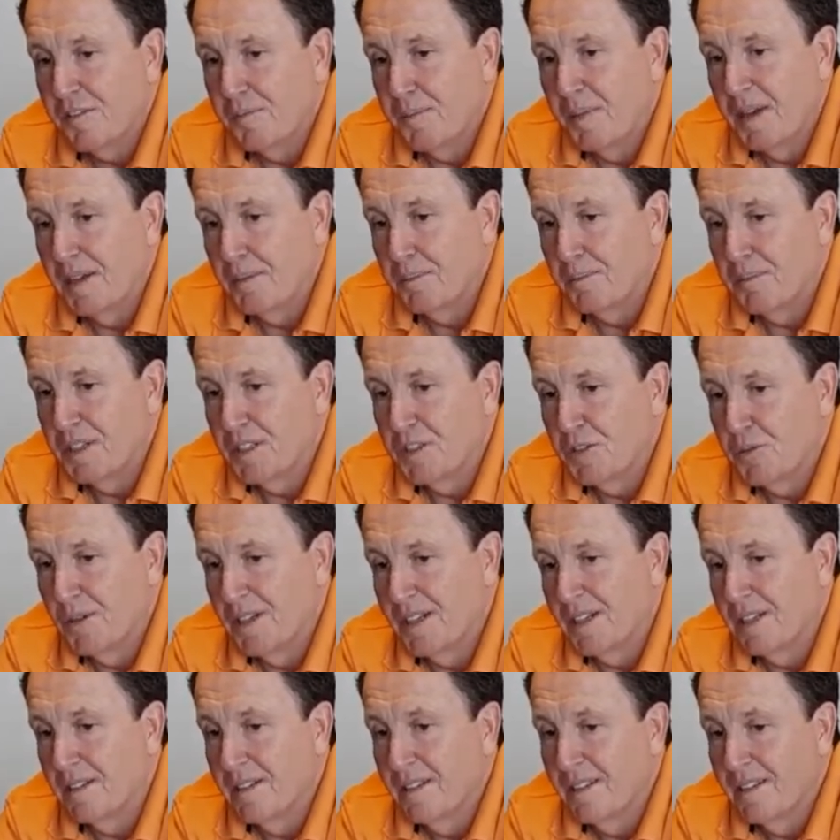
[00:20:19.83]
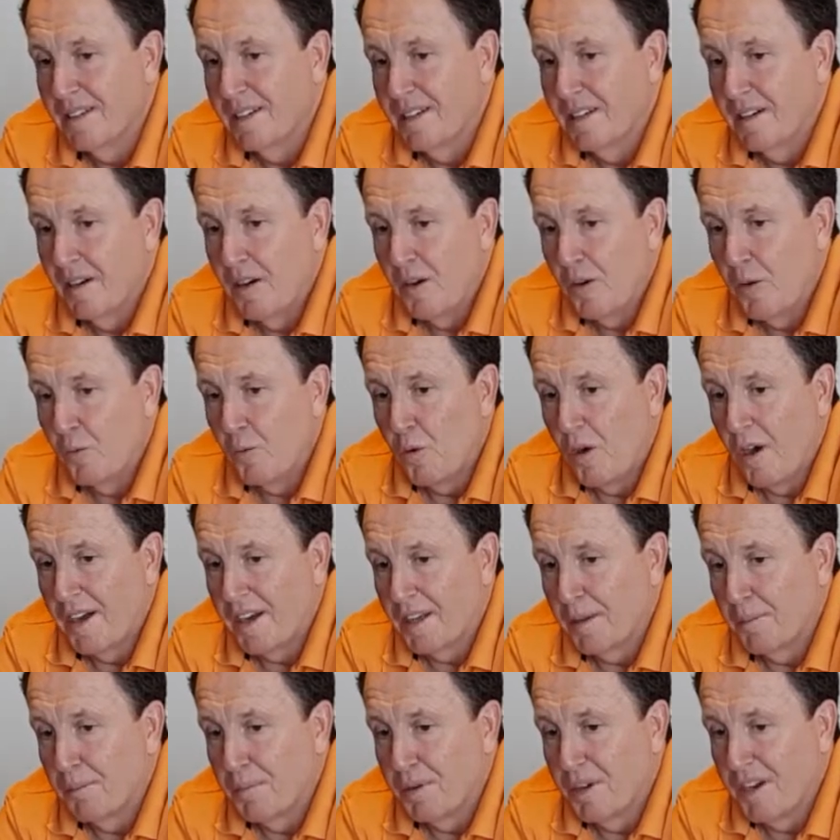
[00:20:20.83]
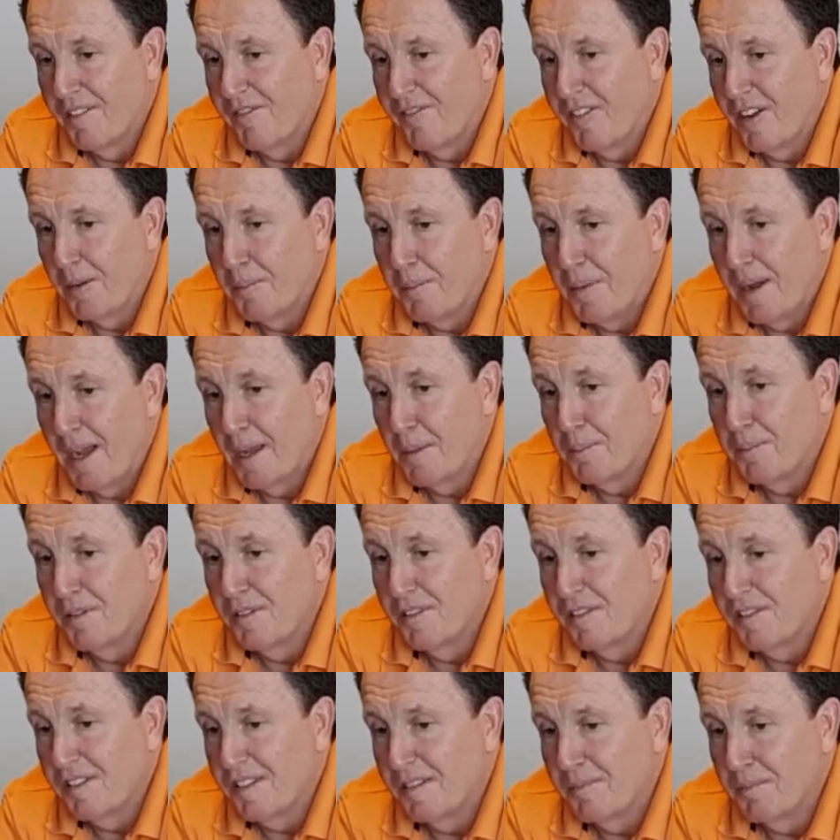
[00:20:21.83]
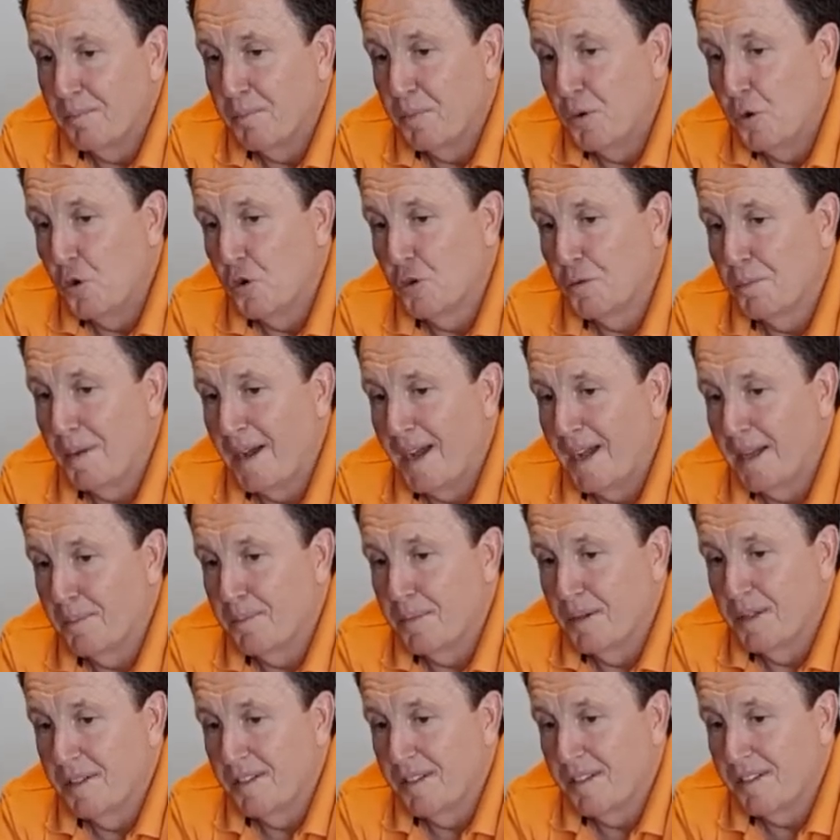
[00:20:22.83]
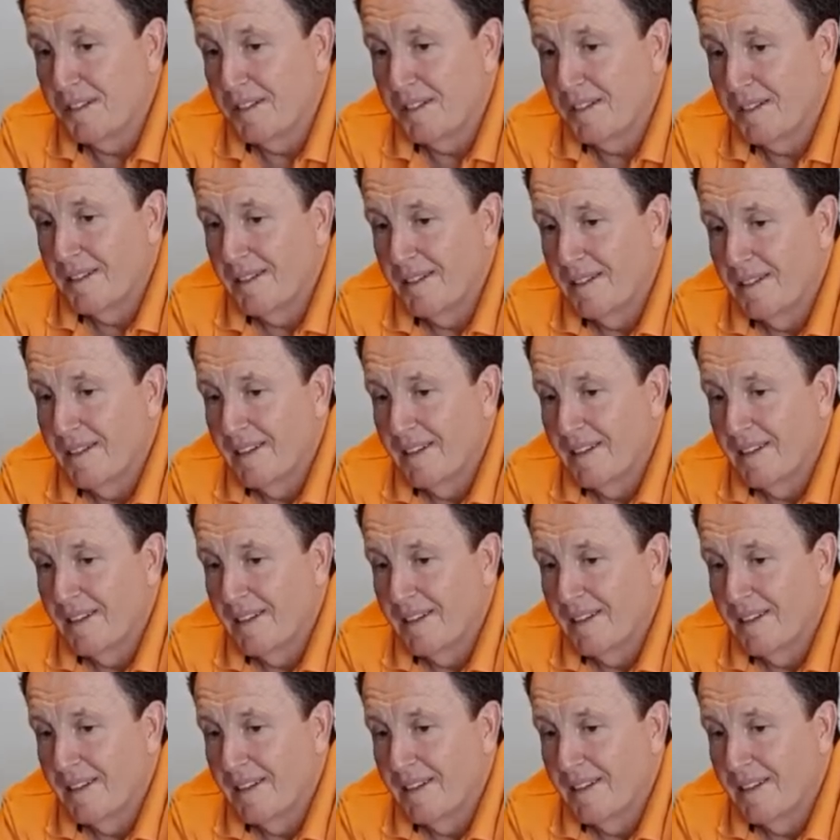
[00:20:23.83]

spent between writing briefing papers, board papers,